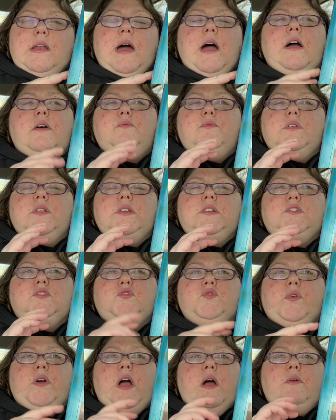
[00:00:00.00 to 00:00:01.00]
I really
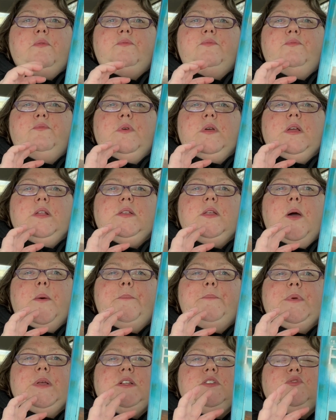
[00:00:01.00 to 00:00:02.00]
enjoy. I ended
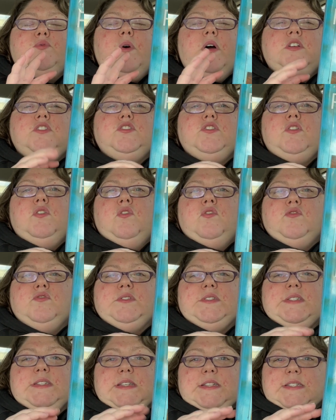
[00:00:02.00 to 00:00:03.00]
up binge watching the whole
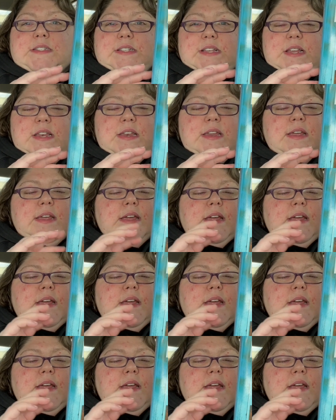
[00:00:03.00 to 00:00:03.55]
season